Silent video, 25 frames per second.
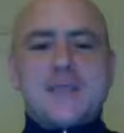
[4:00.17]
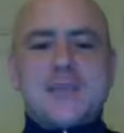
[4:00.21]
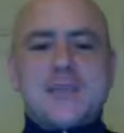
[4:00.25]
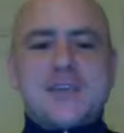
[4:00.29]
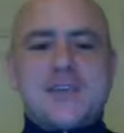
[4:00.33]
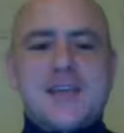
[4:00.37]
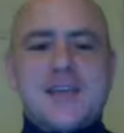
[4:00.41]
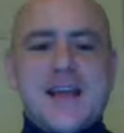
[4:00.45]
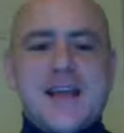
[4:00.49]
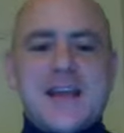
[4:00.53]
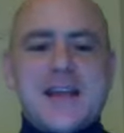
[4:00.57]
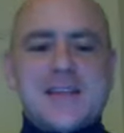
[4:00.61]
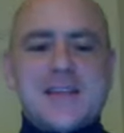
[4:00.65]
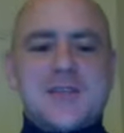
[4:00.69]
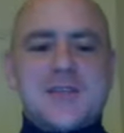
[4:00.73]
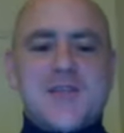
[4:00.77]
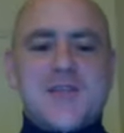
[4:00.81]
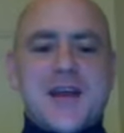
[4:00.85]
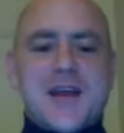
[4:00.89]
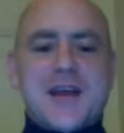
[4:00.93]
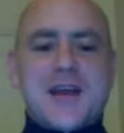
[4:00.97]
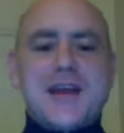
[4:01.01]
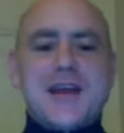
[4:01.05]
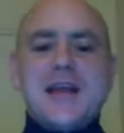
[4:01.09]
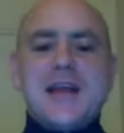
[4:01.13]
sense,
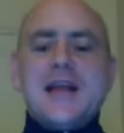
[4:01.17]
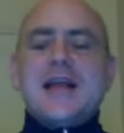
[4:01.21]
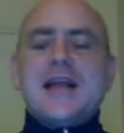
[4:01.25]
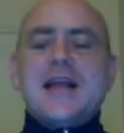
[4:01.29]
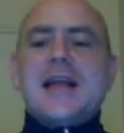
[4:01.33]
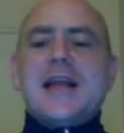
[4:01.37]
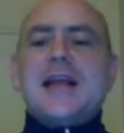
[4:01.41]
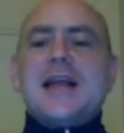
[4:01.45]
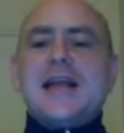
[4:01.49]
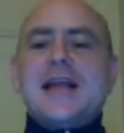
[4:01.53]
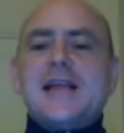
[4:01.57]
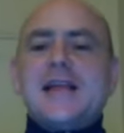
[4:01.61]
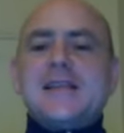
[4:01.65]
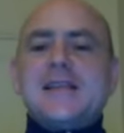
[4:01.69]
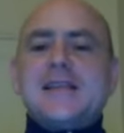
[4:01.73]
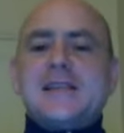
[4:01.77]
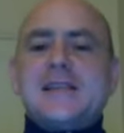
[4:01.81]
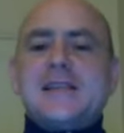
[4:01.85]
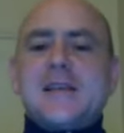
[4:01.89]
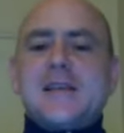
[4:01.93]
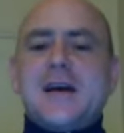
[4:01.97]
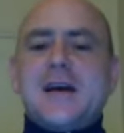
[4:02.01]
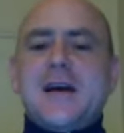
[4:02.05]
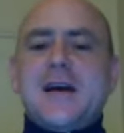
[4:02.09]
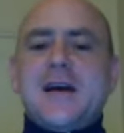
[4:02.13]
right,
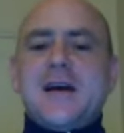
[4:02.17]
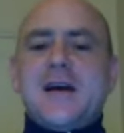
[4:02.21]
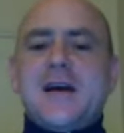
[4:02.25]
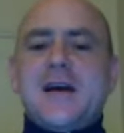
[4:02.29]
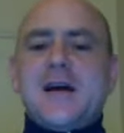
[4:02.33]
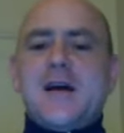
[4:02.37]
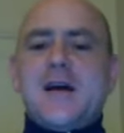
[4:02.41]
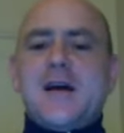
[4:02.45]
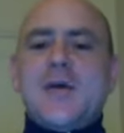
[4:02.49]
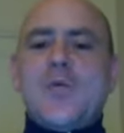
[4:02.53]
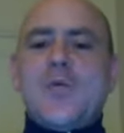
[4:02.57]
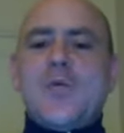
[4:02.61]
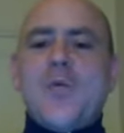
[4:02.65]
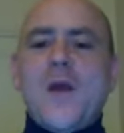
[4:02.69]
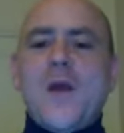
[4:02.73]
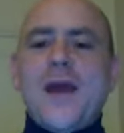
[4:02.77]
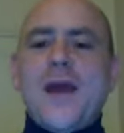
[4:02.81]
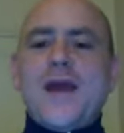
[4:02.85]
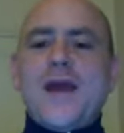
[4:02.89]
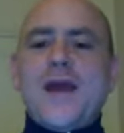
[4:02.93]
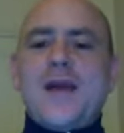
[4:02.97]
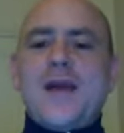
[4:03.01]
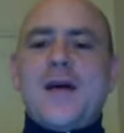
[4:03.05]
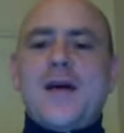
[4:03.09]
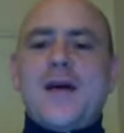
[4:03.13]
is a
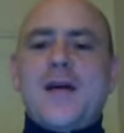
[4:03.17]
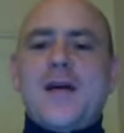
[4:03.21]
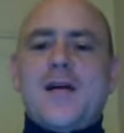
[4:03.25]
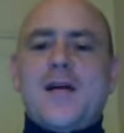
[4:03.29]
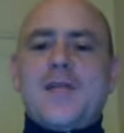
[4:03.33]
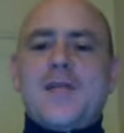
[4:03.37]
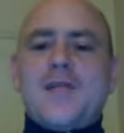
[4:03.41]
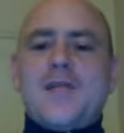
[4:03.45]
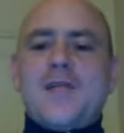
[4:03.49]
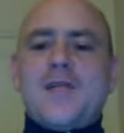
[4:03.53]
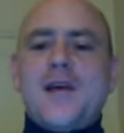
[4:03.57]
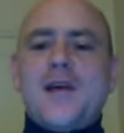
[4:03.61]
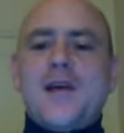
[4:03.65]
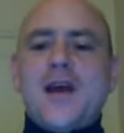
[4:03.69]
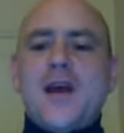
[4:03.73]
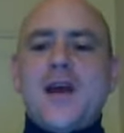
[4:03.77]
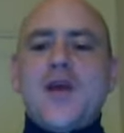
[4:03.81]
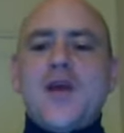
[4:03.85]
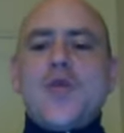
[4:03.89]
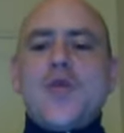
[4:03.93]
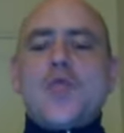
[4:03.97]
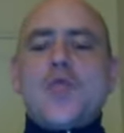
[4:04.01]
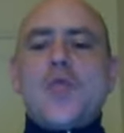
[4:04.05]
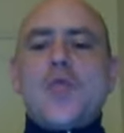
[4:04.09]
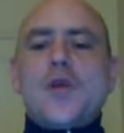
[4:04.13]
way of
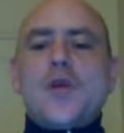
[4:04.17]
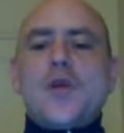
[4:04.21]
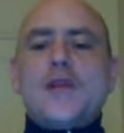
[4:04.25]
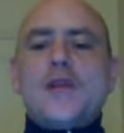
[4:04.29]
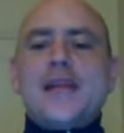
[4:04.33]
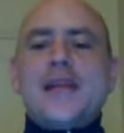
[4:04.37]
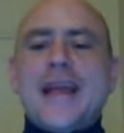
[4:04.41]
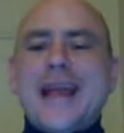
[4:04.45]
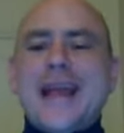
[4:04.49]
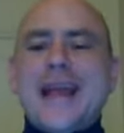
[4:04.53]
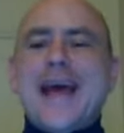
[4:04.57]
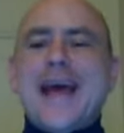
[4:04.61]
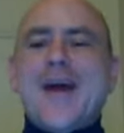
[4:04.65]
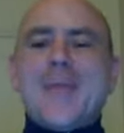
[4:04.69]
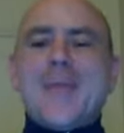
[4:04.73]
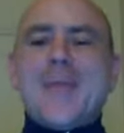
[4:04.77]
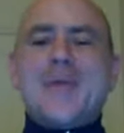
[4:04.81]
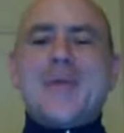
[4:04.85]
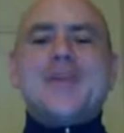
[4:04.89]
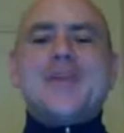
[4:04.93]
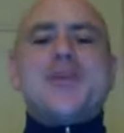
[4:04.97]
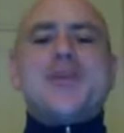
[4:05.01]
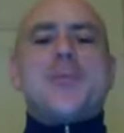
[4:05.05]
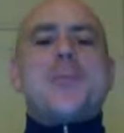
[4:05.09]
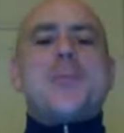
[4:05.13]

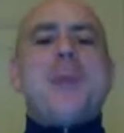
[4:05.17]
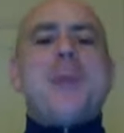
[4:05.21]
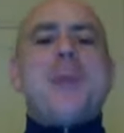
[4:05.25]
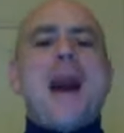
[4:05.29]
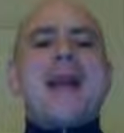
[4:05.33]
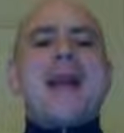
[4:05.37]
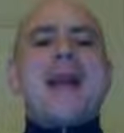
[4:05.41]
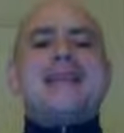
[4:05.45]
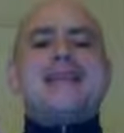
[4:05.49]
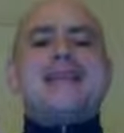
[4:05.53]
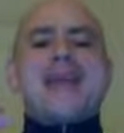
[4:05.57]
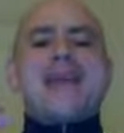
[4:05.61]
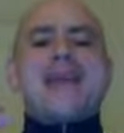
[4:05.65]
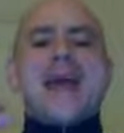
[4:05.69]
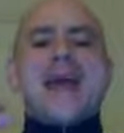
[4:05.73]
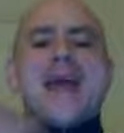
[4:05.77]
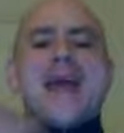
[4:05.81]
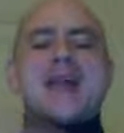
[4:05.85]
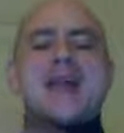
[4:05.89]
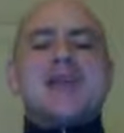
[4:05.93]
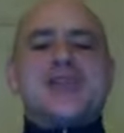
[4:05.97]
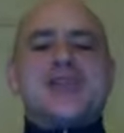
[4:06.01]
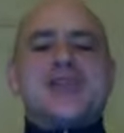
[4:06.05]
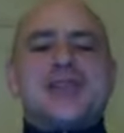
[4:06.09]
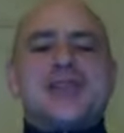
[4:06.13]
helping your body's
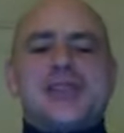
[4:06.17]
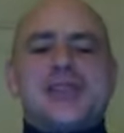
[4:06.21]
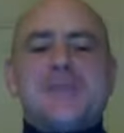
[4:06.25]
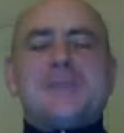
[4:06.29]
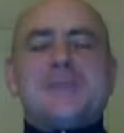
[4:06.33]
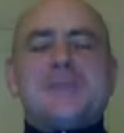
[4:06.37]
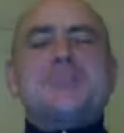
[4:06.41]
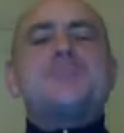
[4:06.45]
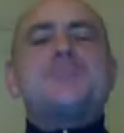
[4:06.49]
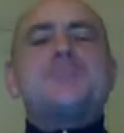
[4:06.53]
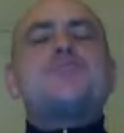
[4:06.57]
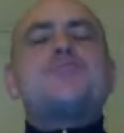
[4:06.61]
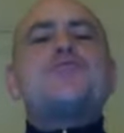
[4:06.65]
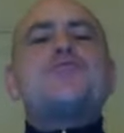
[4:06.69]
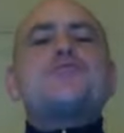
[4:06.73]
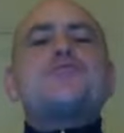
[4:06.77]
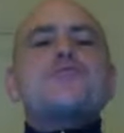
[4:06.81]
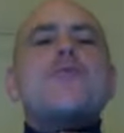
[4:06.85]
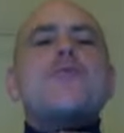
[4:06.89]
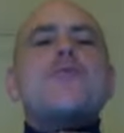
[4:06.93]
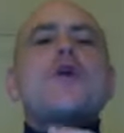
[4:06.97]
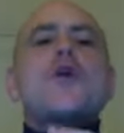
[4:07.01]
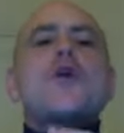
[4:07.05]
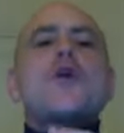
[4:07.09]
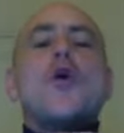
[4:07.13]
energy
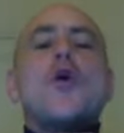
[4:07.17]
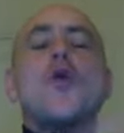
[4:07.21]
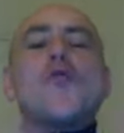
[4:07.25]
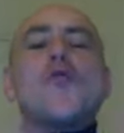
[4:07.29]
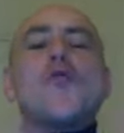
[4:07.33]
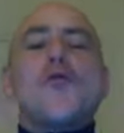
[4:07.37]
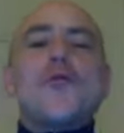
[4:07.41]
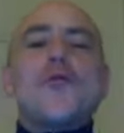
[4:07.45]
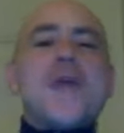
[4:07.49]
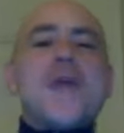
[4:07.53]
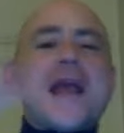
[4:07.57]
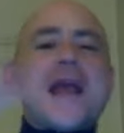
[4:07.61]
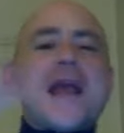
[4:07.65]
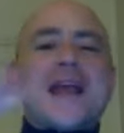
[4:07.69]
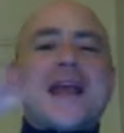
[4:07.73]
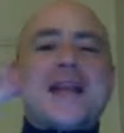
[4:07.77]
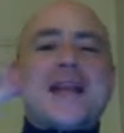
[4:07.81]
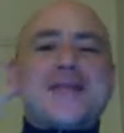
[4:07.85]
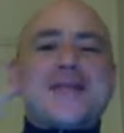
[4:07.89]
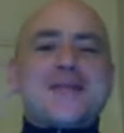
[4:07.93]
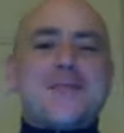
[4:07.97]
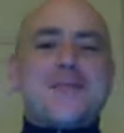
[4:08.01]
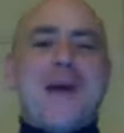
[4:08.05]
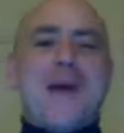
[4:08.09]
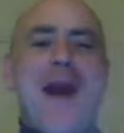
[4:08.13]
go from
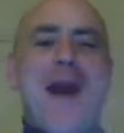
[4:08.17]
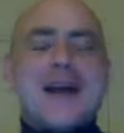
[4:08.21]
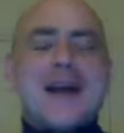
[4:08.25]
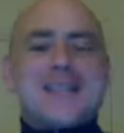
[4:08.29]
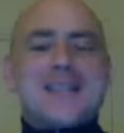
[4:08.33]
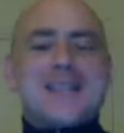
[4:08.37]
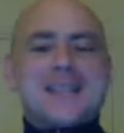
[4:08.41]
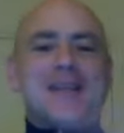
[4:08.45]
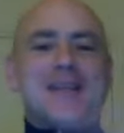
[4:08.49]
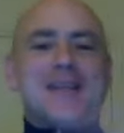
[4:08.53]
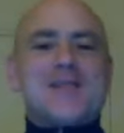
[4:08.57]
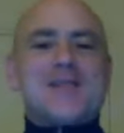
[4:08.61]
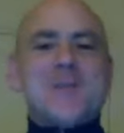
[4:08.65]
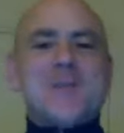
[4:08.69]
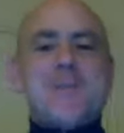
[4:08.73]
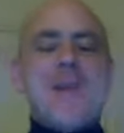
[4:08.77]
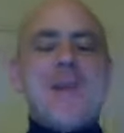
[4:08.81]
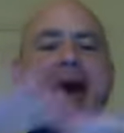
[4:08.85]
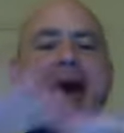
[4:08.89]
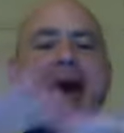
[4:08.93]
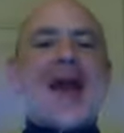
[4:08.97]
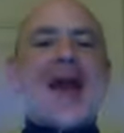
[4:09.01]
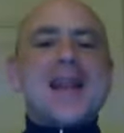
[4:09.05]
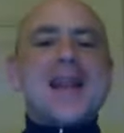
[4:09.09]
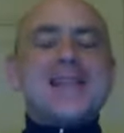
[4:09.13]
negative to positive, to
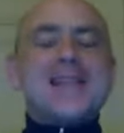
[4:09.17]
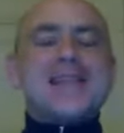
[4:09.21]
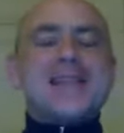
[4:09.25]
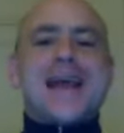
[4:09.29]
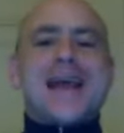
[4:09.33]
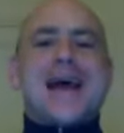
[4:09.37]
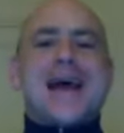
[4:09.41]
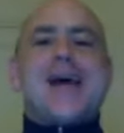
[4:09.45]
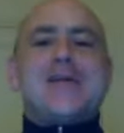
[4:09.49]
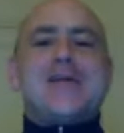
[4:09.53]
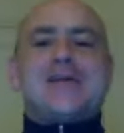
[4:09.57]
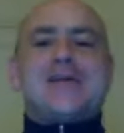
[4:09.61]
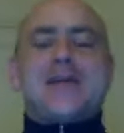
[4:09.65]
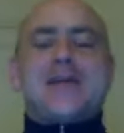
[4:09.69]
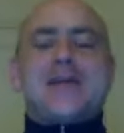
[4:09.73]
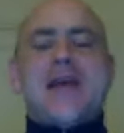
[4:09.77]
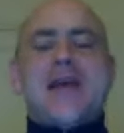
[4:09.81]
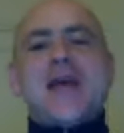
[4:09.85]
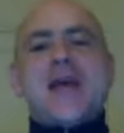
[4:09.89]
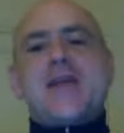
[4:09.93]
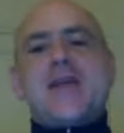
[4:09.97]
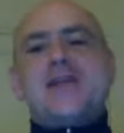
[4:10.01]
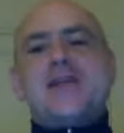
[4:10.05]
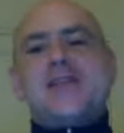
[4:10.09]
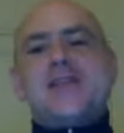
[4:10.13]
balance out the
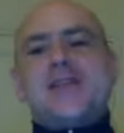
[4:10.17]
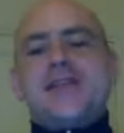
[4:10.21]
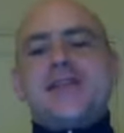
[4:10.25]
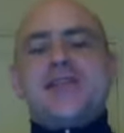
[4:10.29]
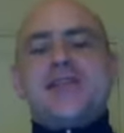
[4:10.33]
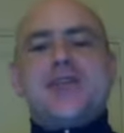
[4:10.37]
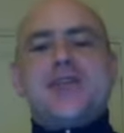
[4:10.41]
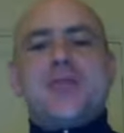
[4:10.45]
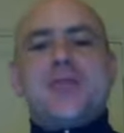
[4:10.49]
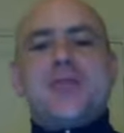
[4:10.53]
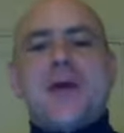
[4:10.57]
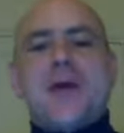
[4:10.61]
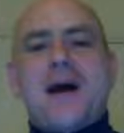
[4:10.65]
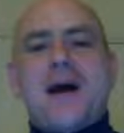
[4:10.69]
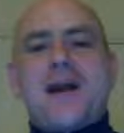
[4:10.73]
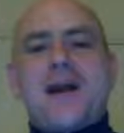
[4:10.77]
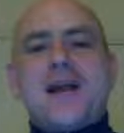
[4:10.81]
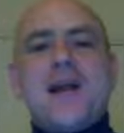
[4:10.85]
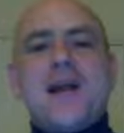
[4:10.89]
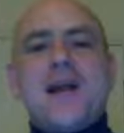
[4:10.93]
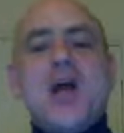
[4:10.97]
energy in your body.